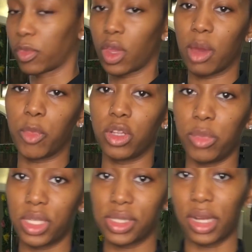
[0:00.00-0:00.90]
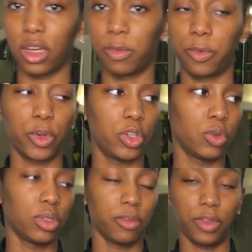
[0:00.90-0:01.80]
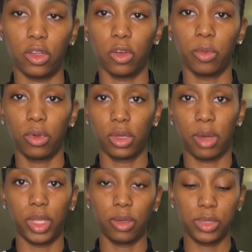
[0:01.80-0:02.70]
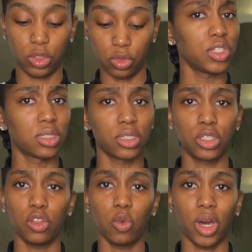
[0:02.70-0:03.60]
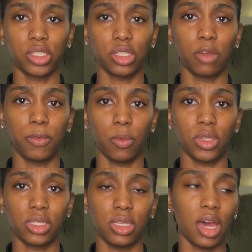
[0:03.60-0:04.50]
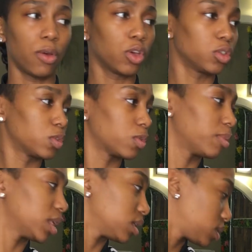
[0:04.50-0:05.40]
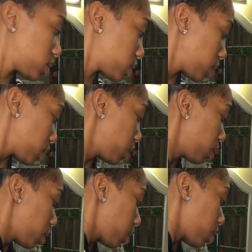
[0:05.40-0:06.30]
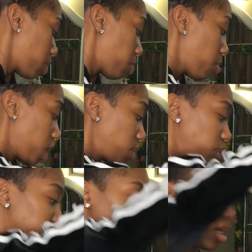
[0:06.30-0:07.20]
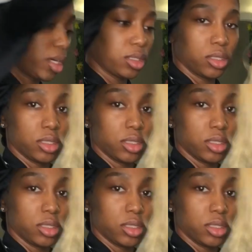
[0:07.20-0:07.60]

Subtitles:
I'm going to mix that up for you in the video coming up soon. Just continue watching if you want to see how it goes from this Barbie blonde